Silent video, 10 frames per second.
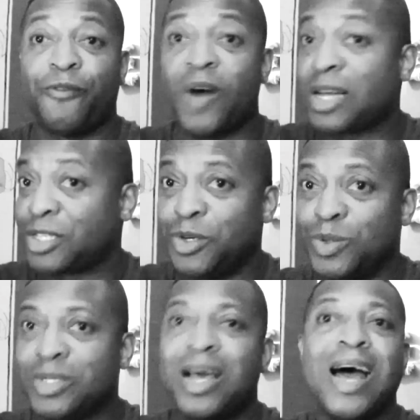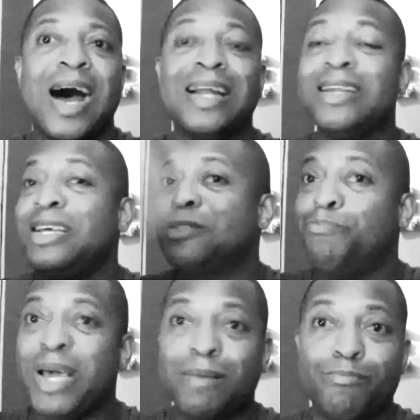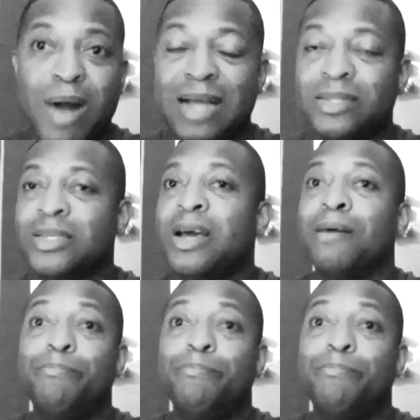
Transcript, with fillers: Fox News, and these big brands,